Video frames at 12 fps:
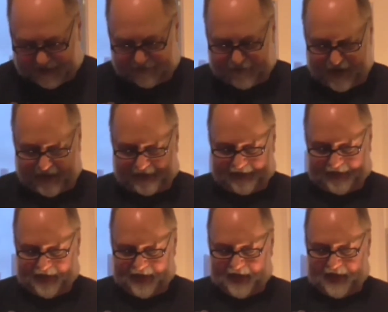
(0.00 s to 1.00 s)
the fact
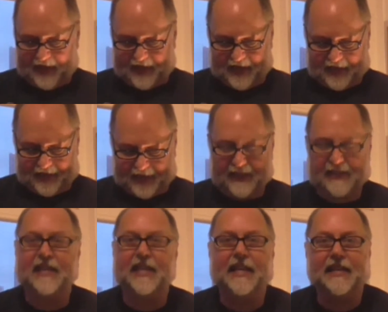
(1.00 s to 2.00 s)

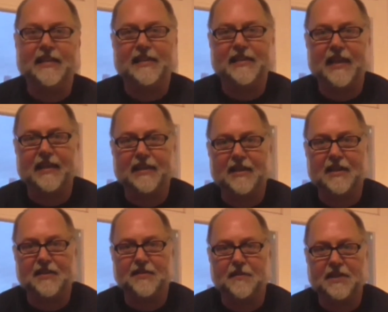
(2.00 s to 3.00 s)
that he has at
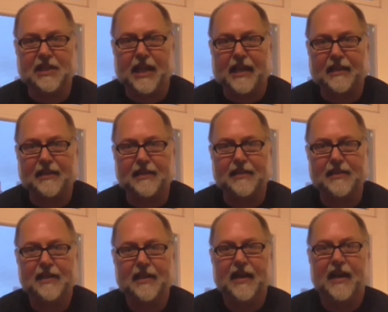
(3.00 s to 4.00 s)
last reached land,
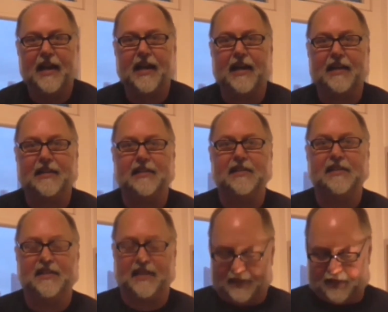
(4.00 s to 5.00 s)
and
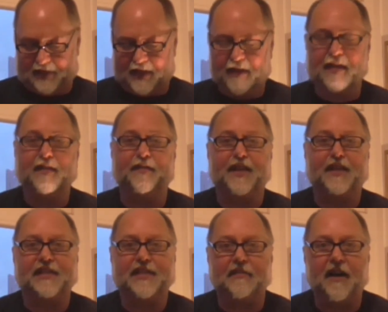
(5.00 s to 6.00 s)
that he had felt
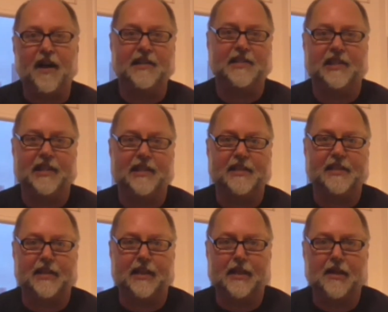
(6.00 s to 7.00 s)
so isolated
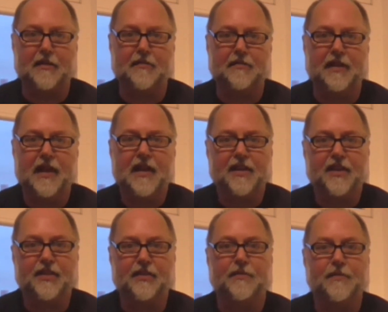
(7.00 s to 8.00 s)
and alone
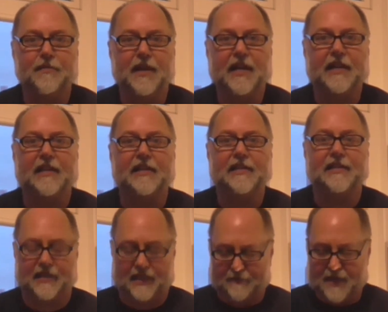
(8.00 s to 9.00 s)
through
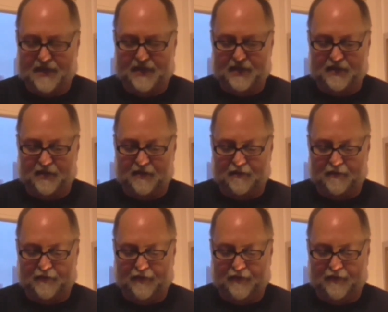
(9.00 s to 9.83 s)
his method of